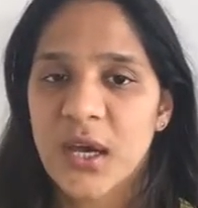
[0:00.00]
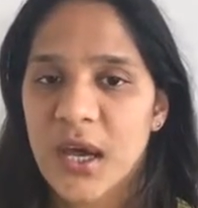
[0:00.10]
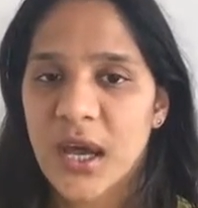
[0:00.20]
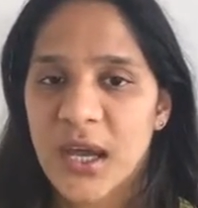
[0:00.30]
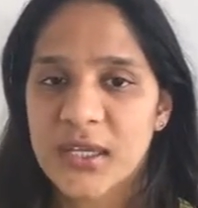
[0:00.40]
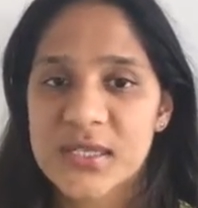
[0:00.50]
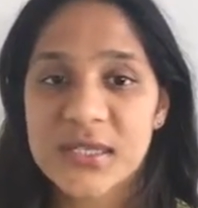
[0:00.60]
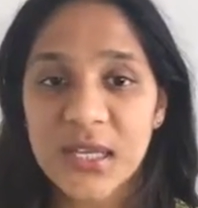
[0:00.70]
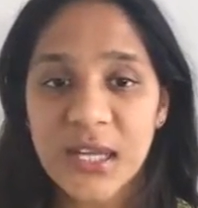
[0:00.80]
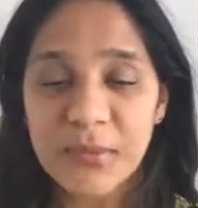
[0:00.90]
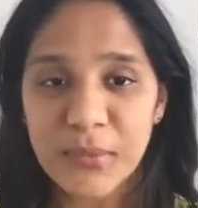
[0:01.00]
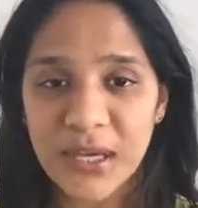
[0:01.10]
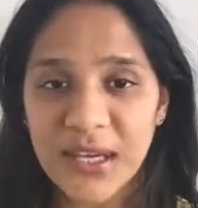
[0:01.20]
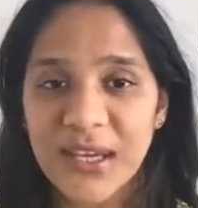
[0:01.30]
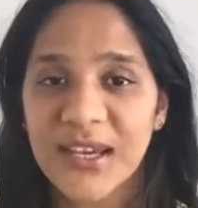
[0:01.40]
And silly
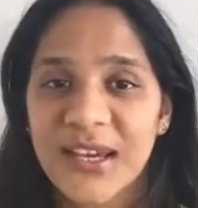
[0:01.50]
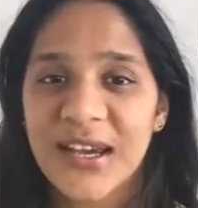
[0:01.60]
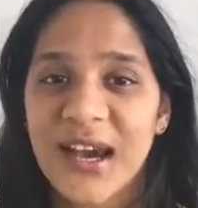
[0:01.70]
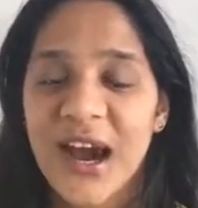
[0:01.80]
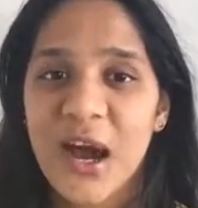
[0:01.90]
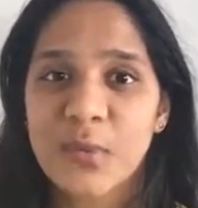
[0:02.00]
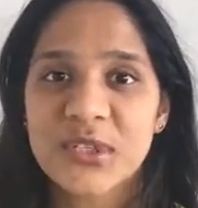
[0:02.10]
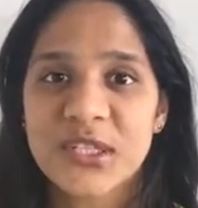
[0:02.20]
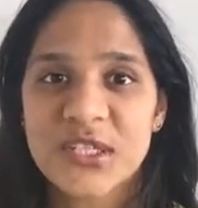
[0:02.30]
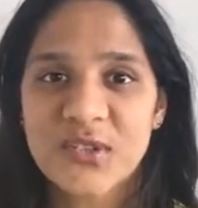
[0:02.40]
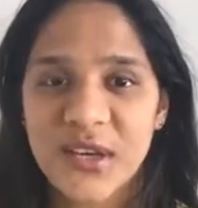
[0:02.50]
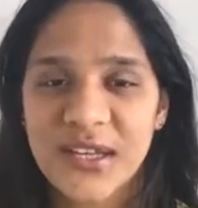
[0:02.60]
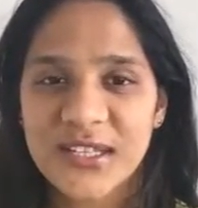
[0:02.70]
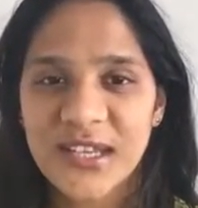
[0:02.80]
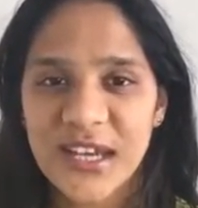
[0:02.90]
me, I would
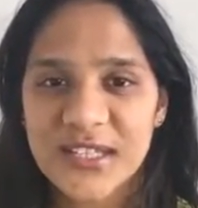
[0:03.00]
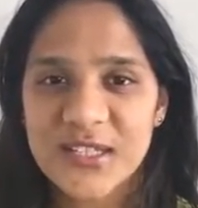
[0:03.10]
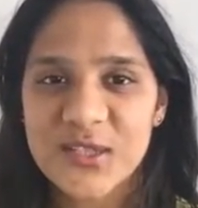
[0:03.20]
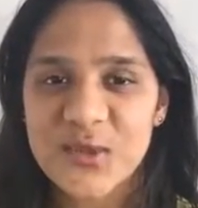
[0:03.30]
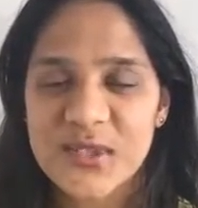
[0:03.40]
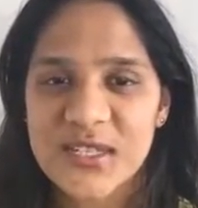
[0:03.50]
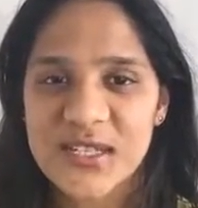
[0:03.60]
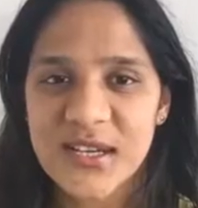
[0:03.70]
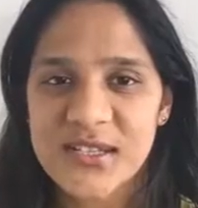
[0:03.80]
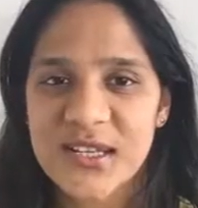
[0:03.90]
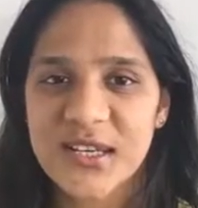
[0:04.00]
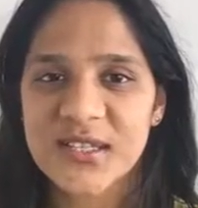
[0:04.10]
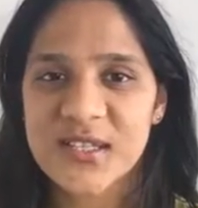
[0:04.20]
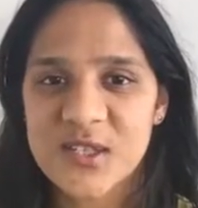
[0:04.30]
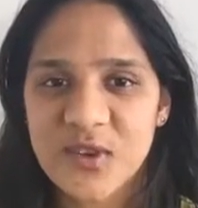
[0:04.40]
straight get into discussing and
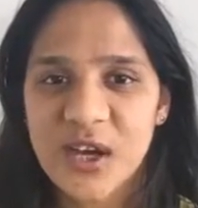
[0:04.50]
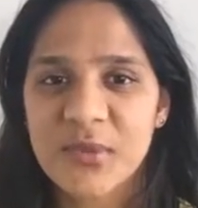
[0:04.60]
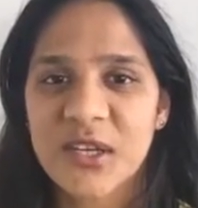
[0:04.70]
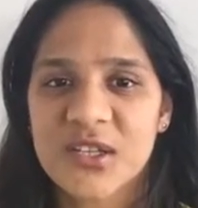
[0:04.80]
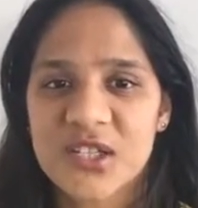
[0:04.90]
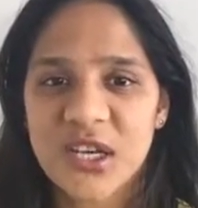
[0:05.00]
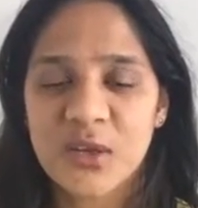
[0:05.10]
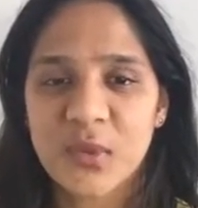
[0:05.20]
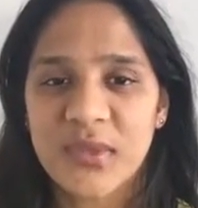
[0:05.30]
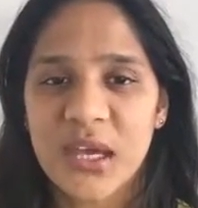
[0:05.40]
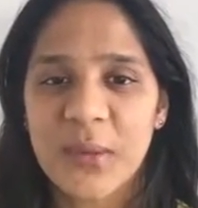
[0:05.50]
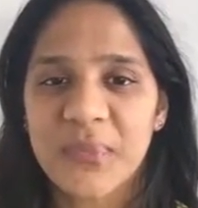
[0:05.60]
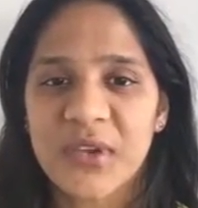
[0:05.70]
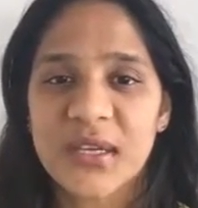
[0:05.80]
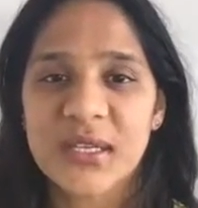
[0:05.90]
describing and sharing with them
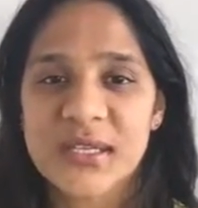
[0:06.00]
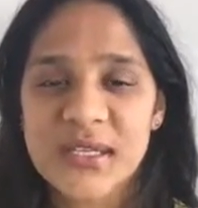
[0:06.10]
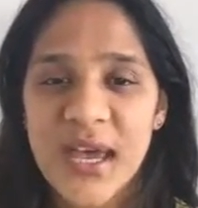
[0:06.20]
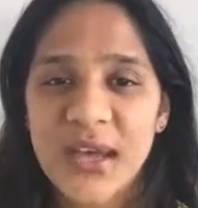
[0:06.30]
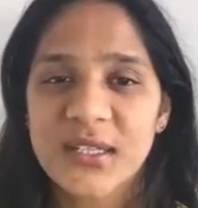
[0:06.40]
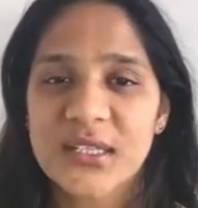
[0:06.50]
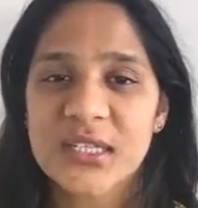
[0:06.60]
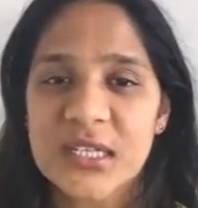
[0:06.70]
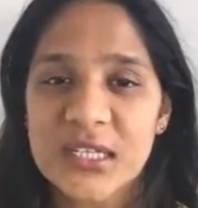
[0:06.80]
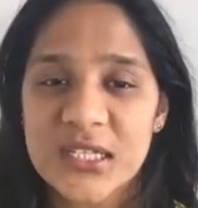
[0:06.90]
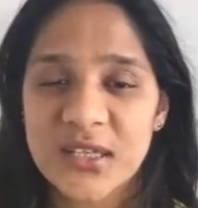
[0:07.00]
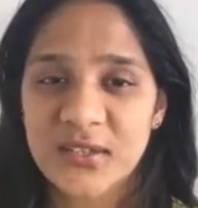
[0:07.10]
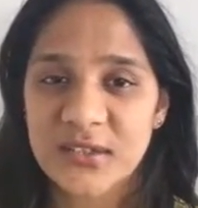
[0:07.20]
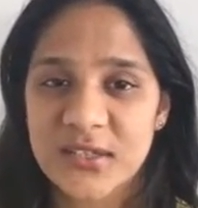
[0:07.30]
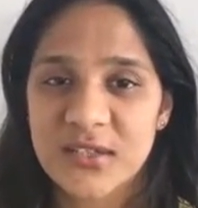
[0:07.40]
the exact
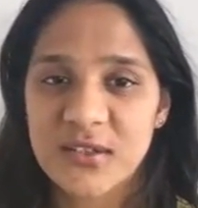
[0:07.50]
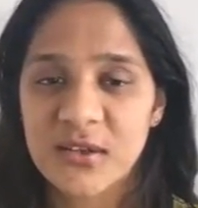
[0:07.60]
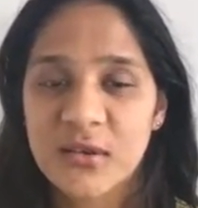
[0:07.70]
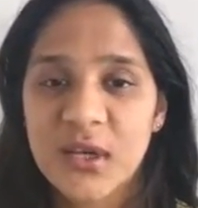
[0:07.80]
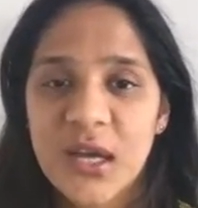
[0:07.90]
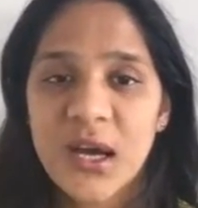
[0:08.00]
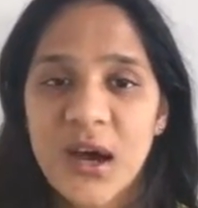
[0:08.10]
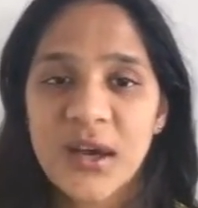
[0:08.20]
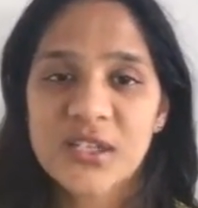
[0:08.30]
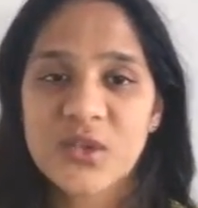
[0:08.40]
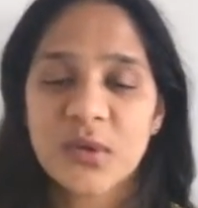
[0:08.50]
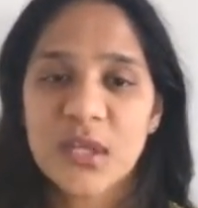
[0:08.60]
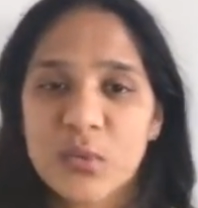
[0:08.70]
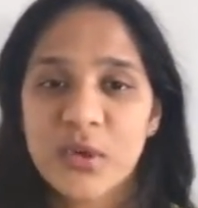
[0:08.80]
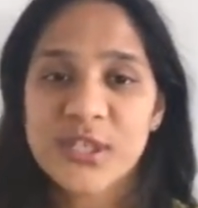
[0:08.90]
details, you know. I told
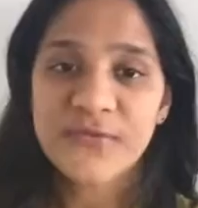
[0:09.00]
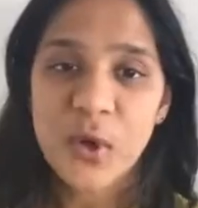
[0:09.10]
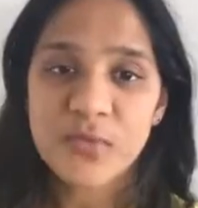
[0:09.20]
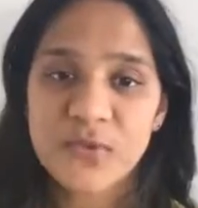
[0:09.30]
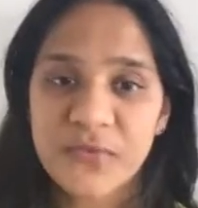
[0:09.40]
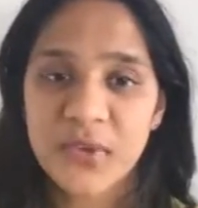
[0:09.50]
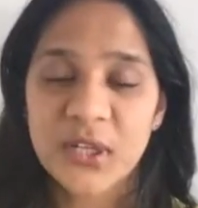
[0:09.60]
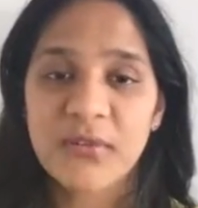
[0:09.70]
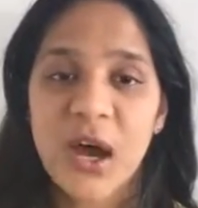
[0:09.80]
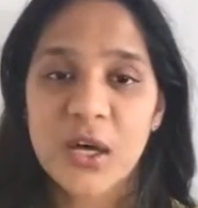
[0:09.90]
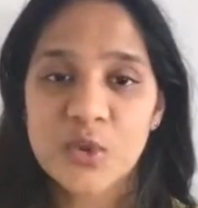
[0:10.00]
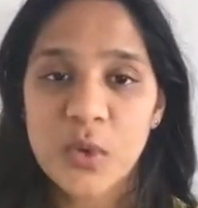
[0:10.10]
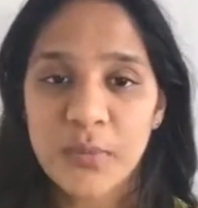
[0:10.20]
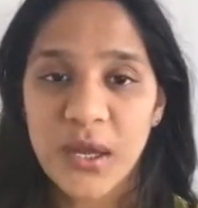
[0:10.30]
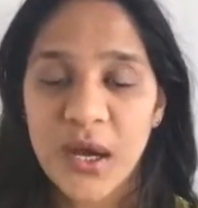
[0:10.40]
them which form to fill, how to
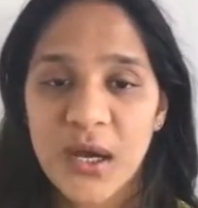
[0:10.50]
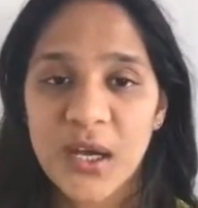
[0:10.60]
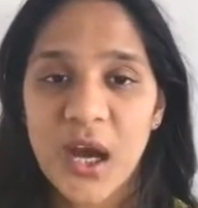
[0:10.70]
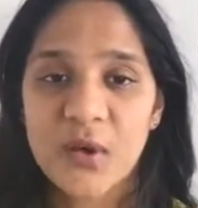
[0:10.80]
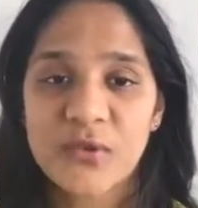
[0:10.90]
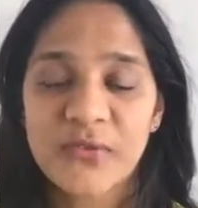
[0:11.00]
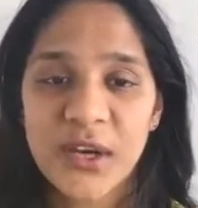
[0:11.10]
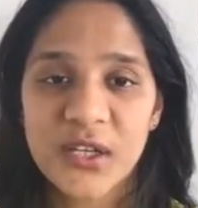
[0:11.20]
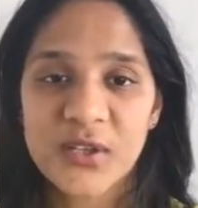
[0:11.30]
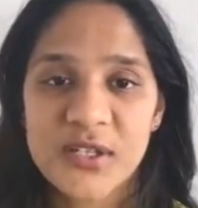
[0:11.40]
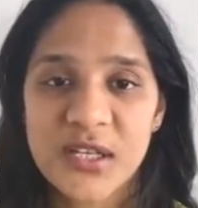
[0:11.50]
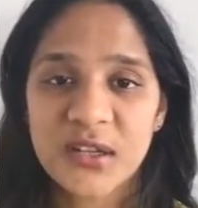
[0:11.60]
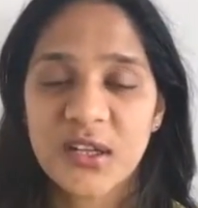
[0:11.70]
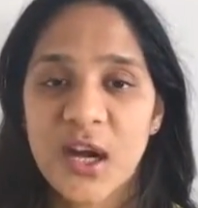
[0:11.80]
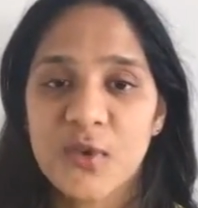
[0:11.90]
apply, how to find your
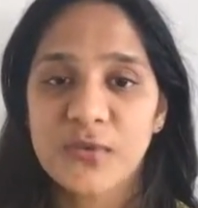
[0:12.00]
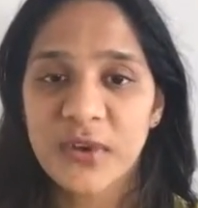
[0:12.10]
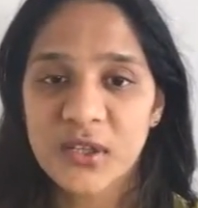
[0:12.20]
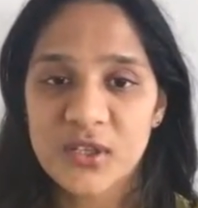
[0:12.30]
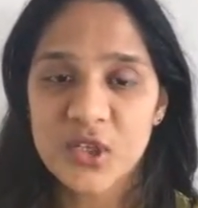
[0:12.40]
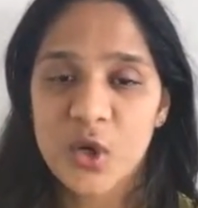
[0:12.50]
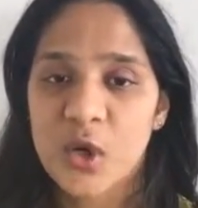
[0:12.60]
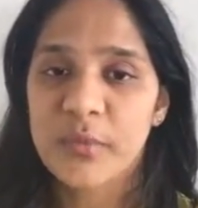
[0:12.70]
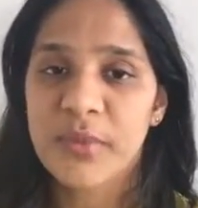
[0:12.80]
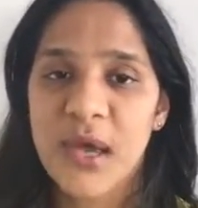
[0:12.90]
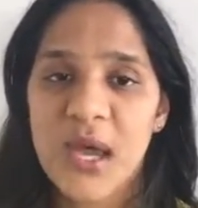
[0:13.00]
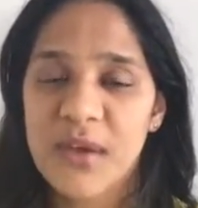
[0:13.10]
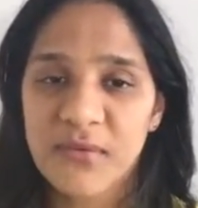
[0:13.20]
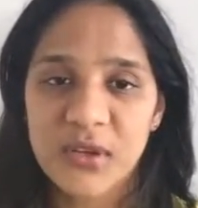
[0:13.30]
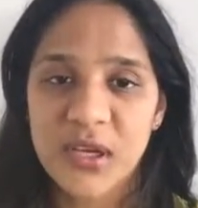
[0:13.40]
skill, how to find a job,
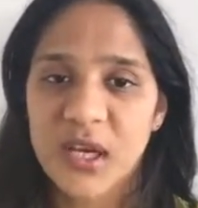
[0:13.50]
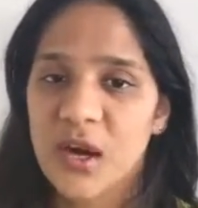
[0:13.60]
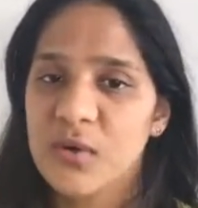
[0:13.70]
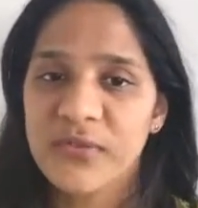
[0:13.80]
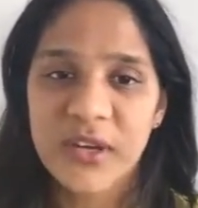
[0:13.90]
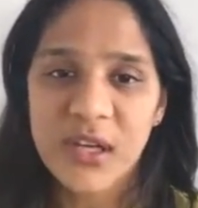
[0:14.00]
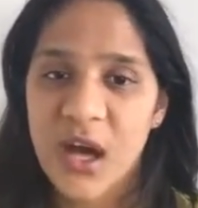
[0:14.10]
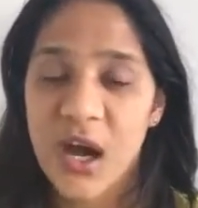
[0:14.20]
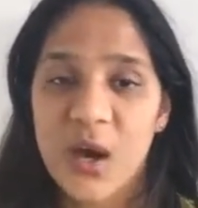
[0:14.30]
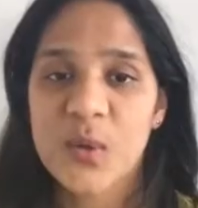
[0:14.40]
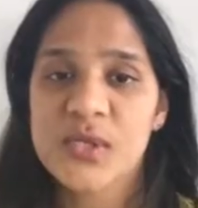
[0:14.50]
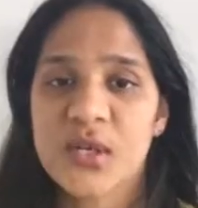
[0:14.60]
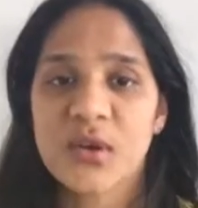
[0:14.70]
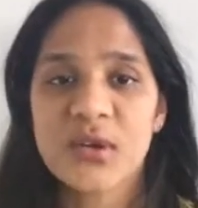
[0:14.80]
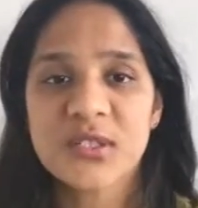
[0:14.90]
everything, how to find a house, the
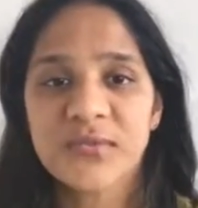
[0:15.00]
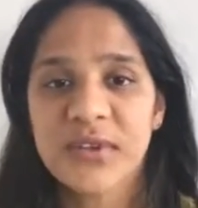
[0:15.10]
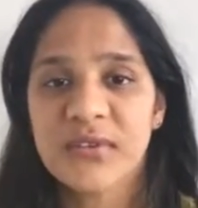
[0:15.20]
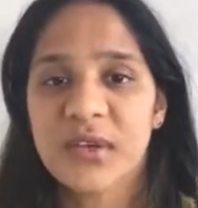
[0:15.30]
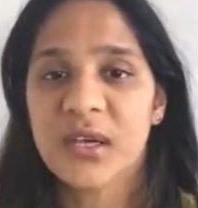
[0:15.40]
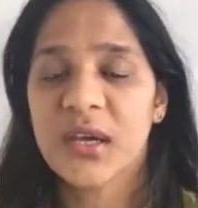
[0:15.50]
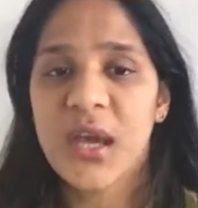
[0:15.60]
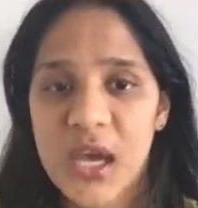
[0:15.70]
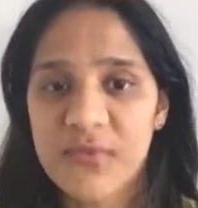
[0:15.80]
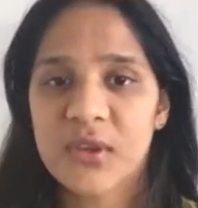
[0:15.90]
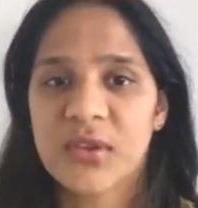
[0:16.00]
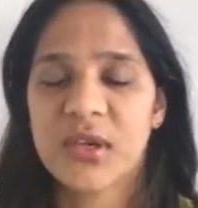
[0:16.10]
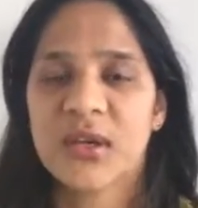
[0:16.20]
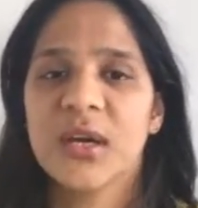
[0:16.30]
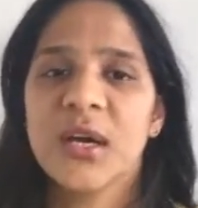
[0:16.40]
cost of living, everything.